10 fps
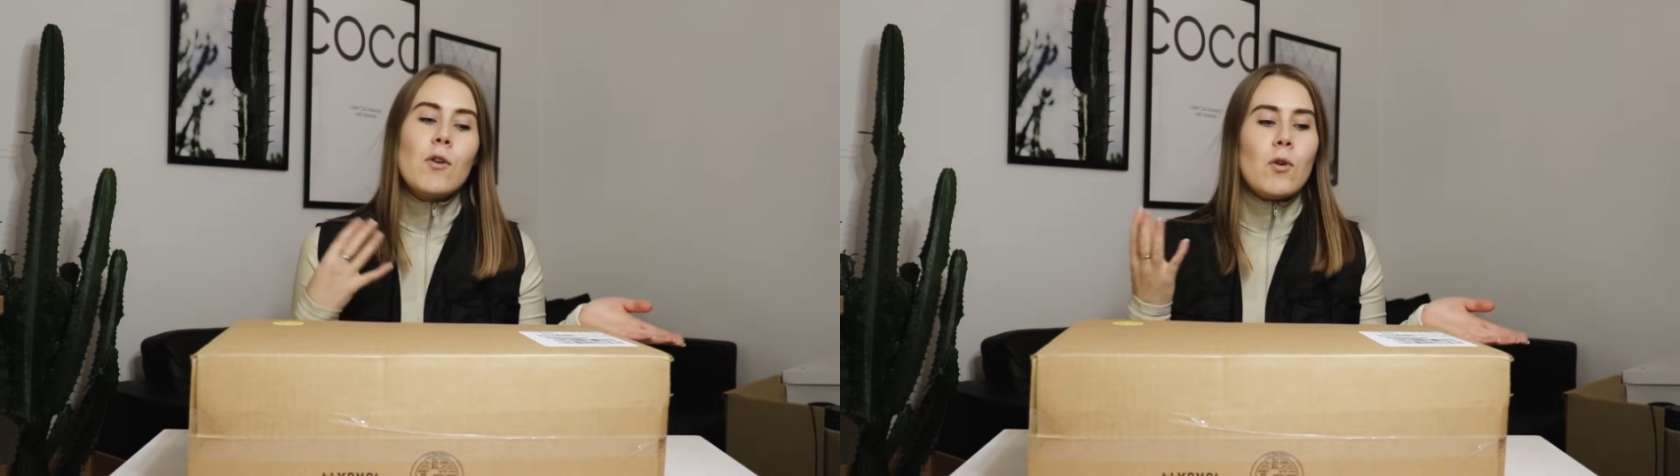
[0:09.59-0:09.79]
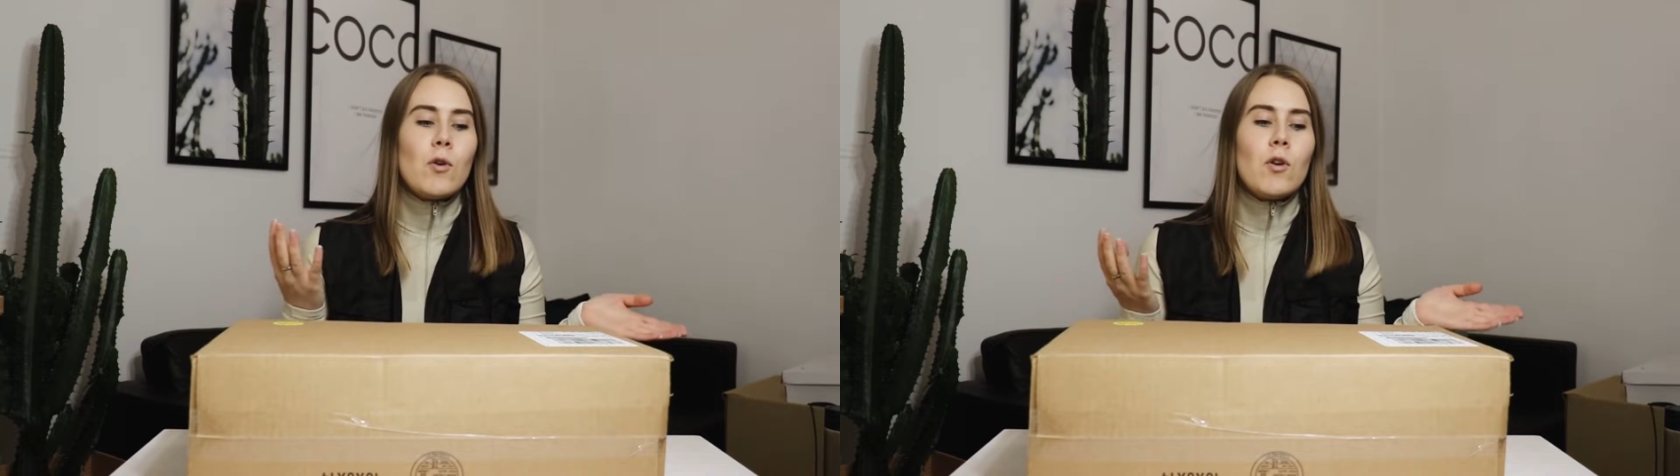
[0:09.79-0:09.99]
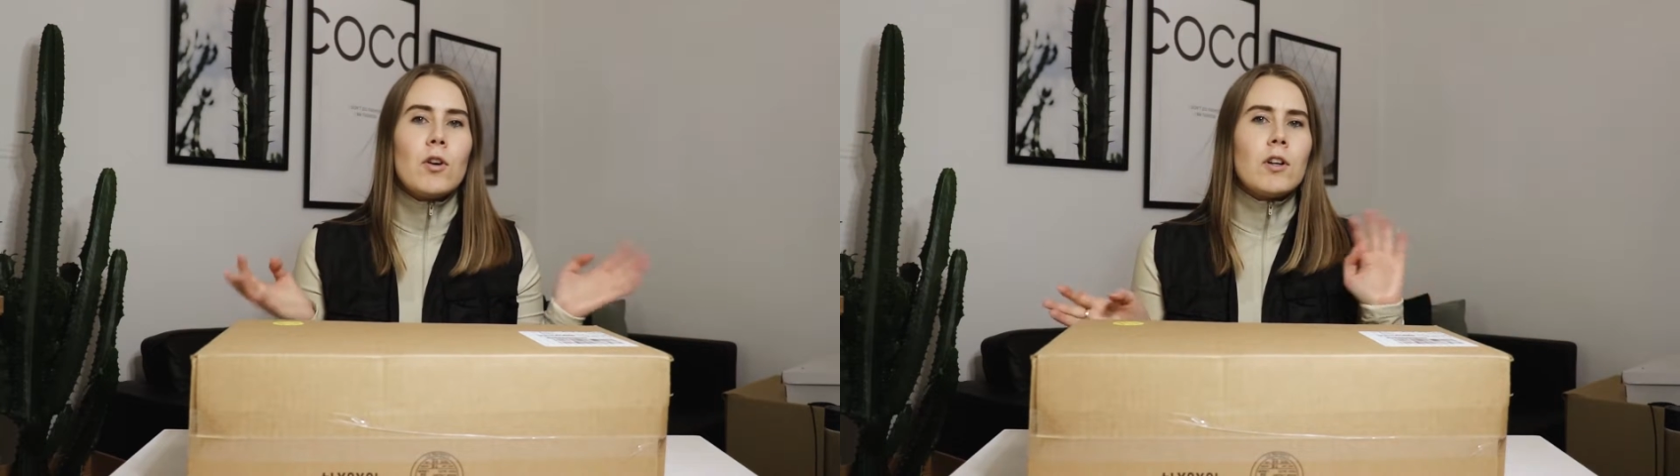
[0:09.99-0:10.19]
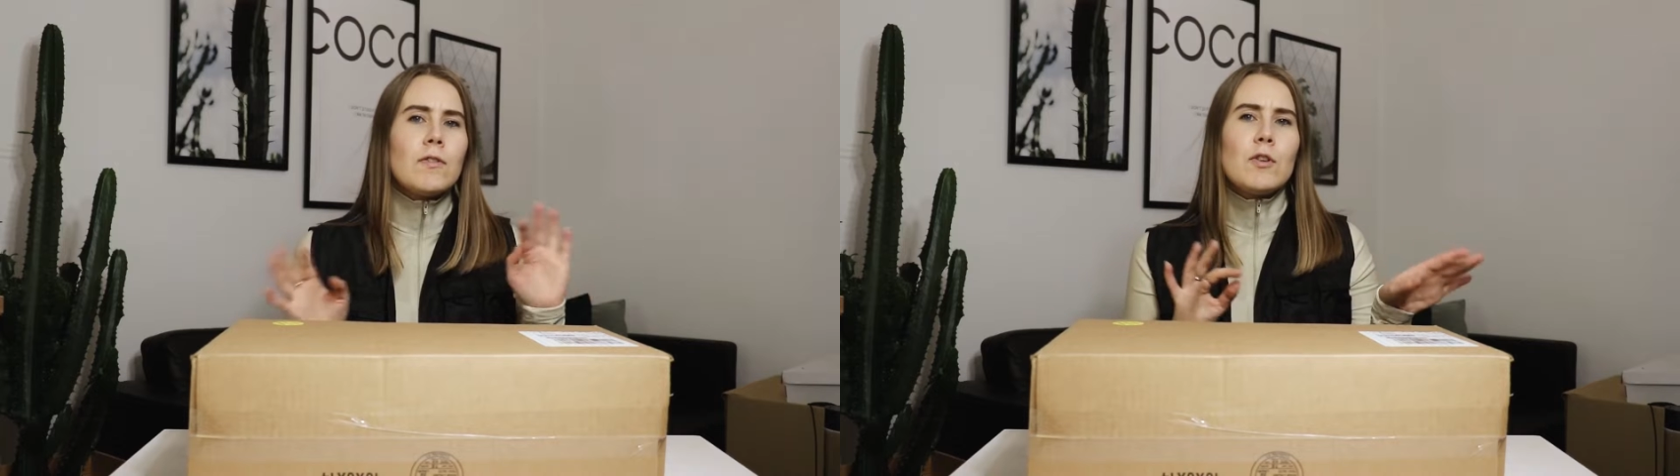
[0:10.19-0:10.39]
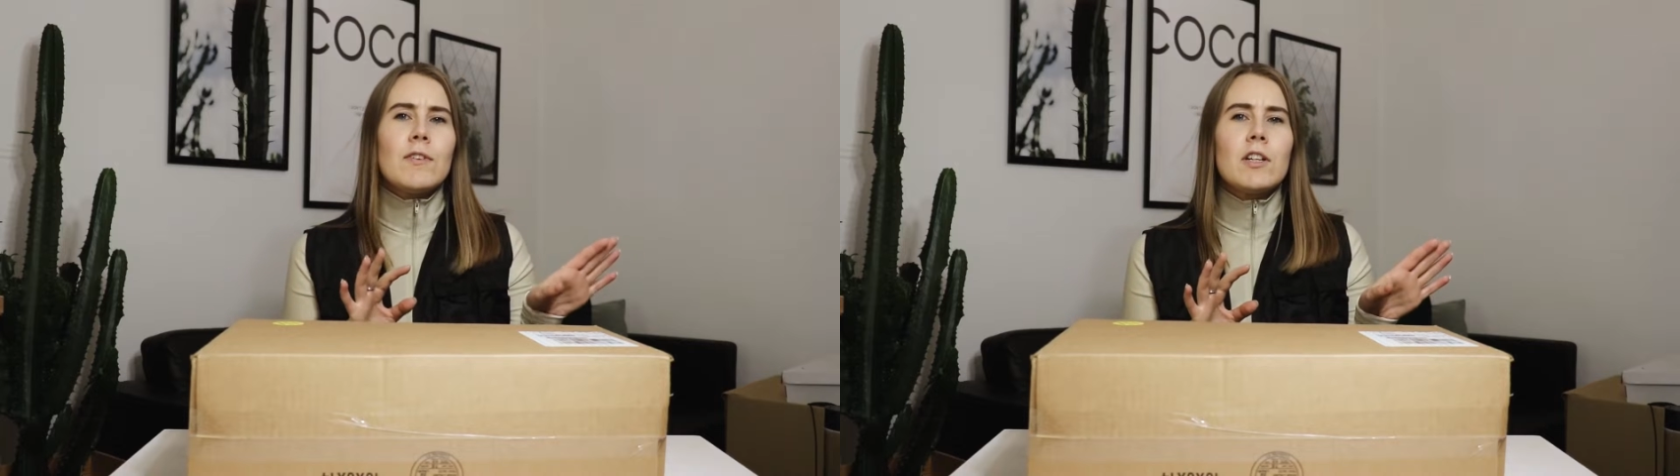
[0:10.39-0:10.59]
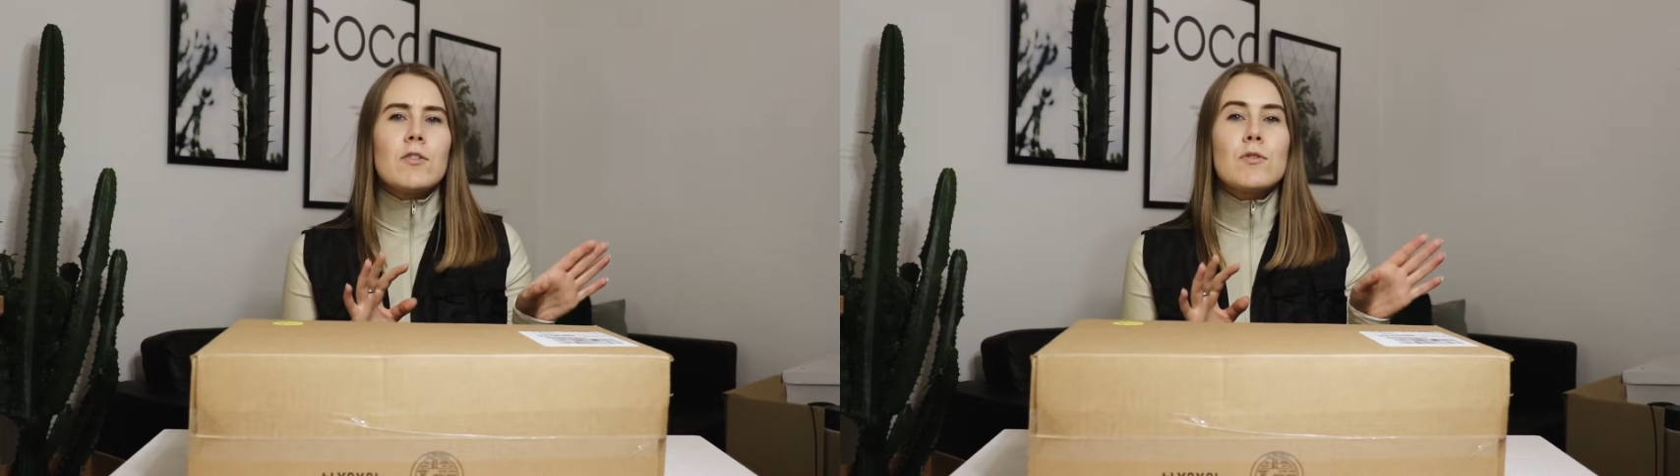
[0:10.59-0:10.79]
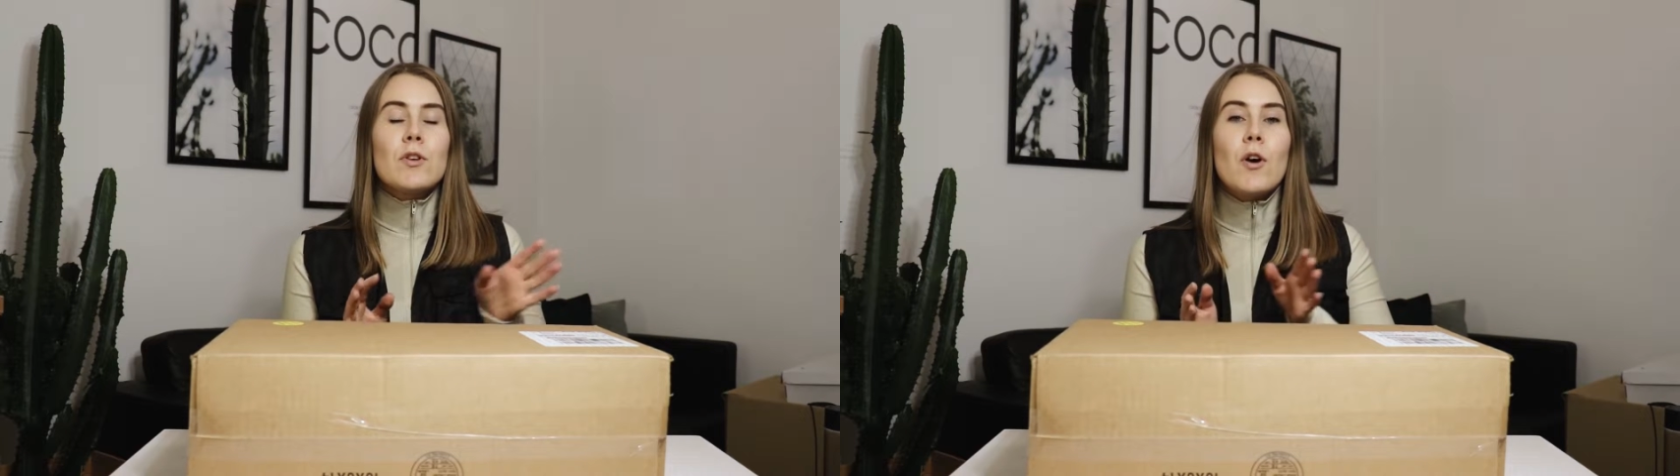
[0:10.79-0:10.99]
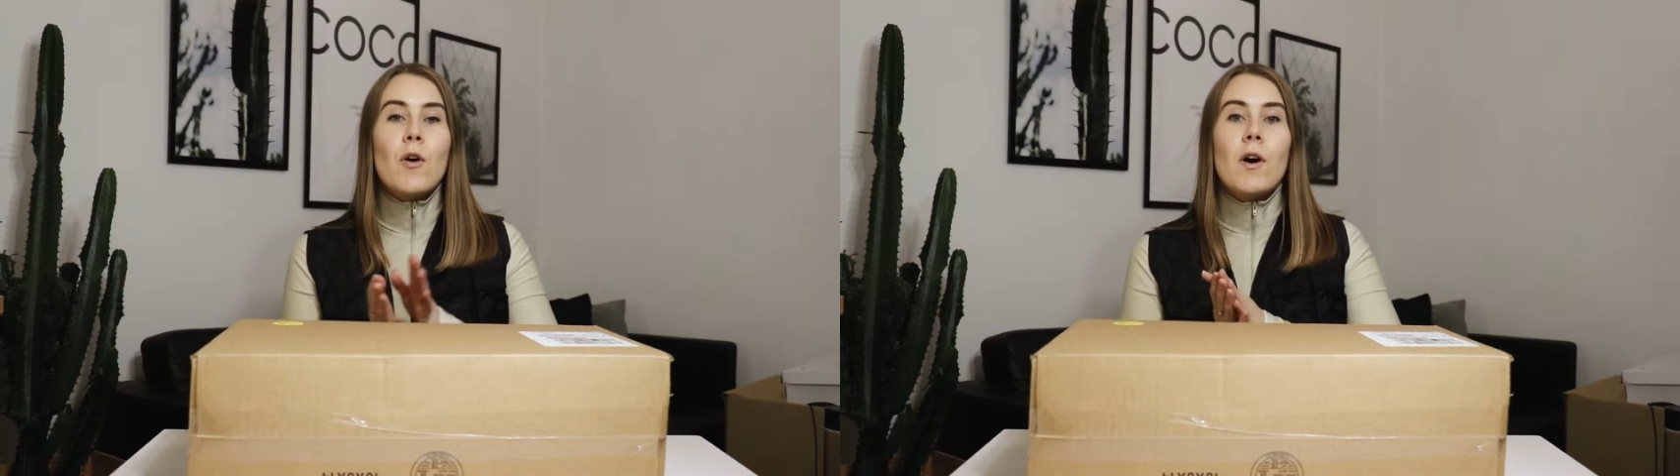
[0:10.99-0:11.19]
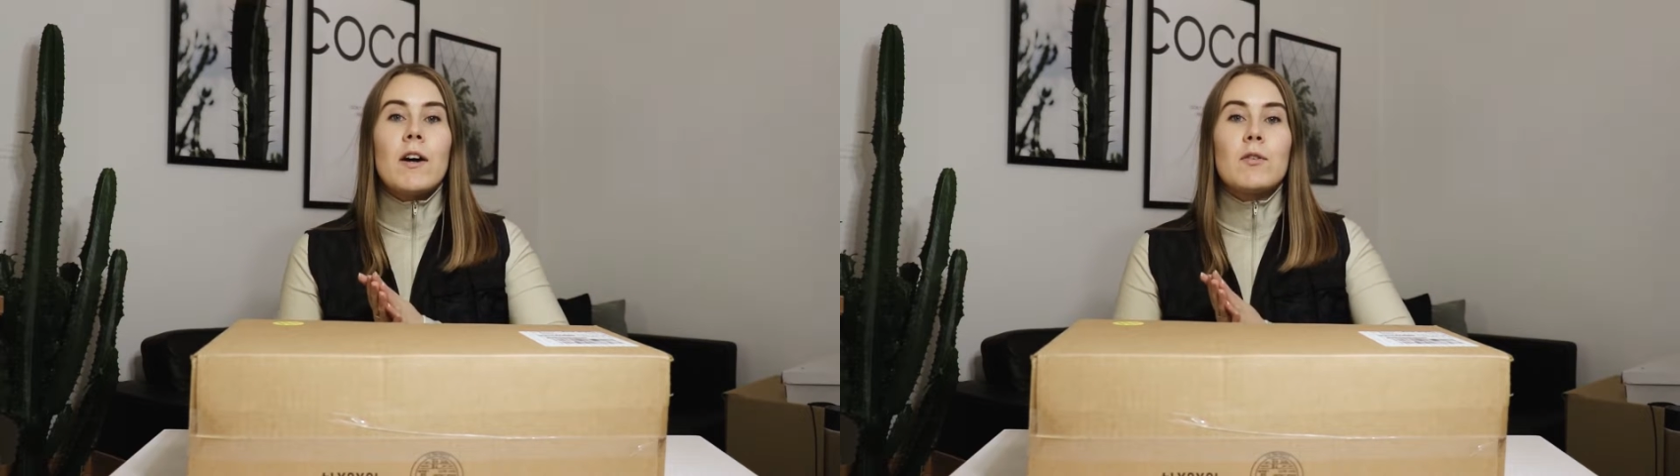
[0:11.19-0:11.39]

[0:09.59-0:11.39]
or a few videos ago,